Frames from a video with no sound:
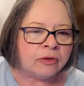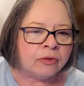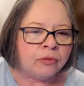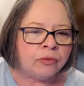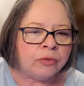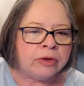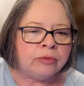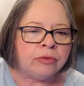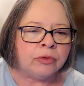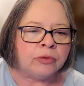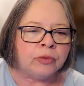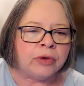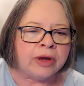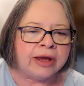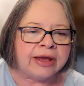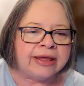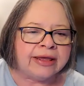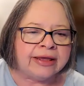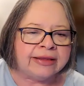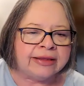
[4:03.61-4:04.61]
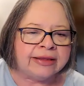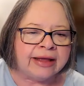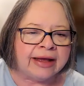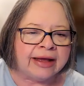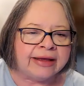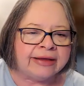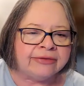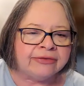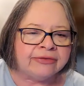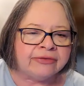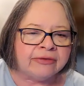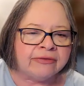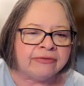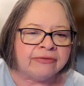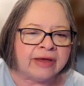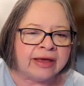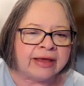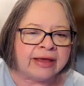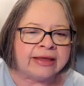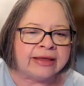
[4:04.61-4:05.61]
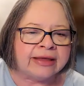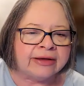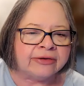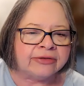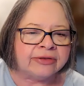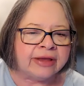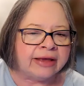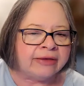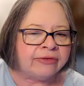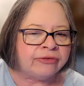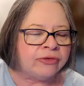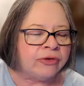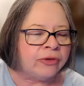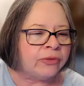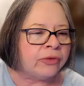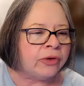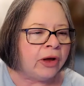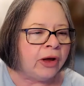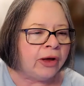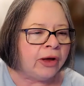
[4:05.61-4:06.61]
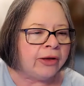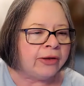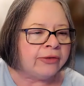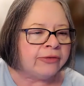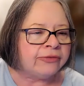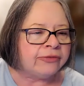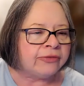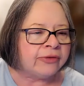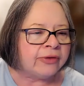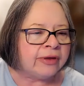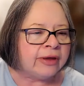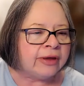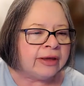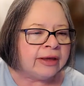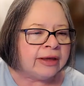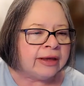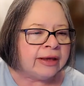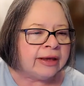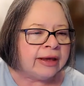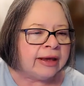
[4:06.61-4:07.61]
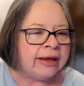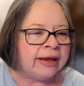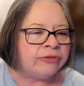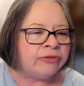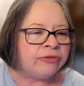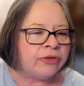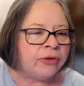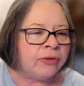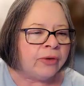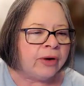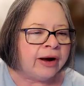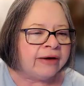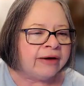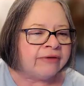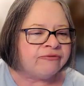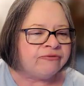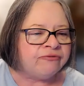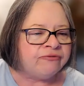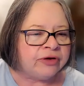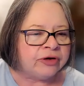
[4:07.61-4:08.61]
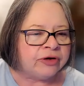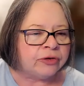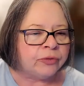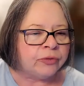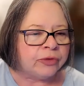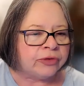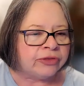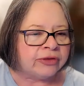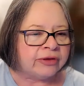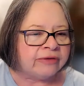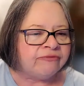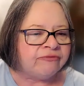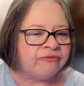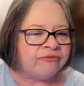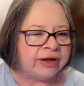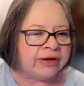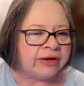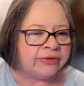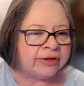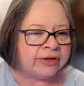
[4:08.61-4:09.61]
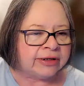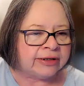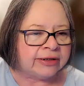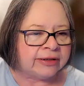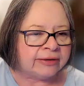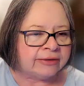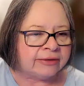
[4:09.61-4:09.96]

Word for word: We will recognize that guilt has no cause, and so our fear was unfounded.